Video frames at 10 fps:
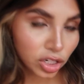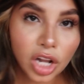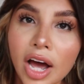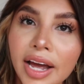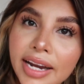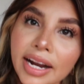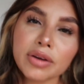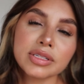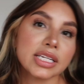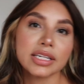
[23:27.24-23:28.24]
a lot and
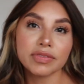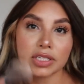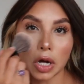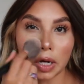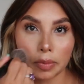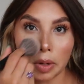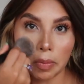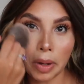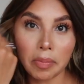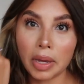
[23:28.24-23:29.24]
I didn't even talk
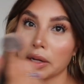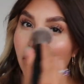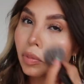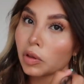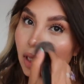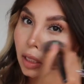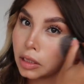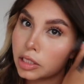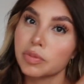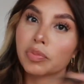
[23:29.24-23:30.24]
about my makeup or like
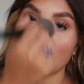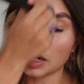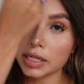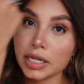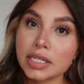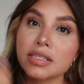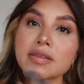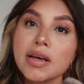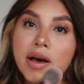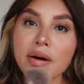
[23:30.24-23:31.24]
these
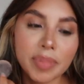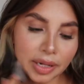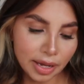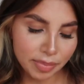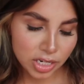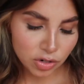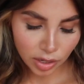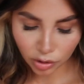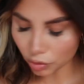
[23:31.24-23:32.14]
products, but let me do a